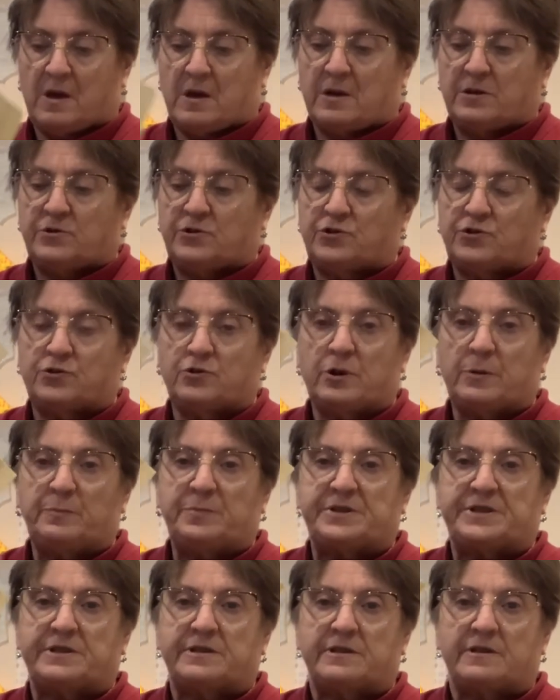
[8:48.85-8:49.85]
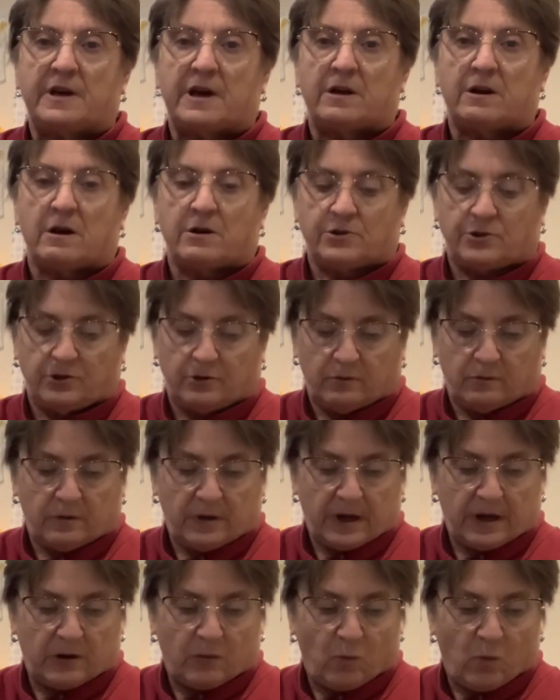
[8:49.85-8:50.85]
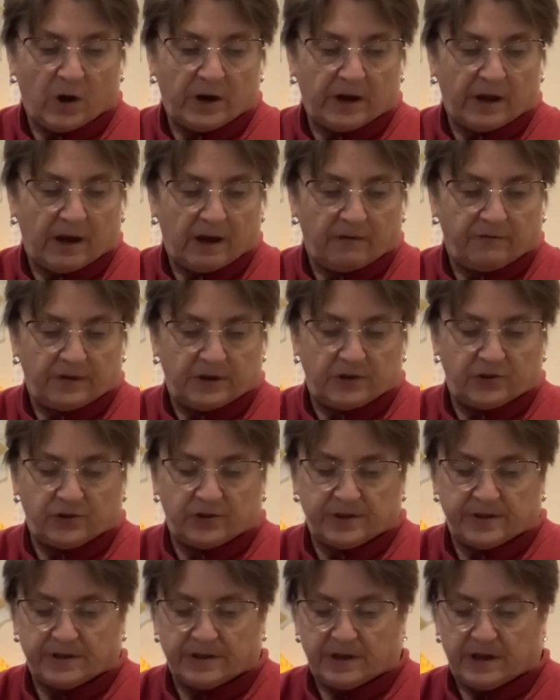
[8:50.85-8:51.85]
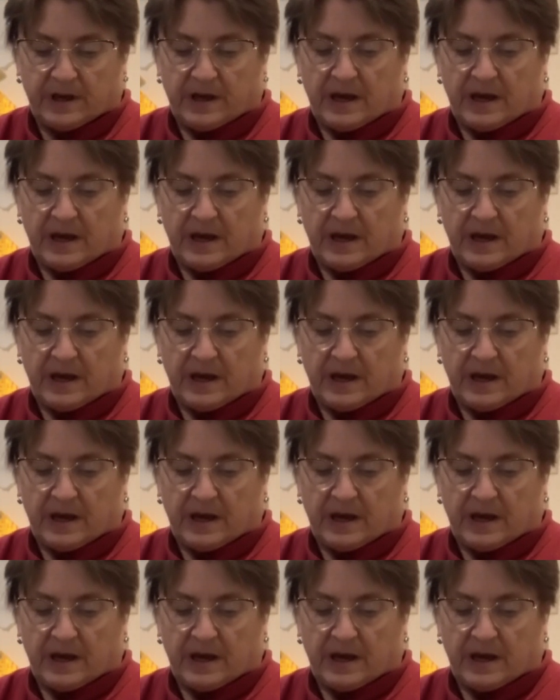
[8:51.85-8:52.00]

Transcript: Strips that are 2 1/2 inches.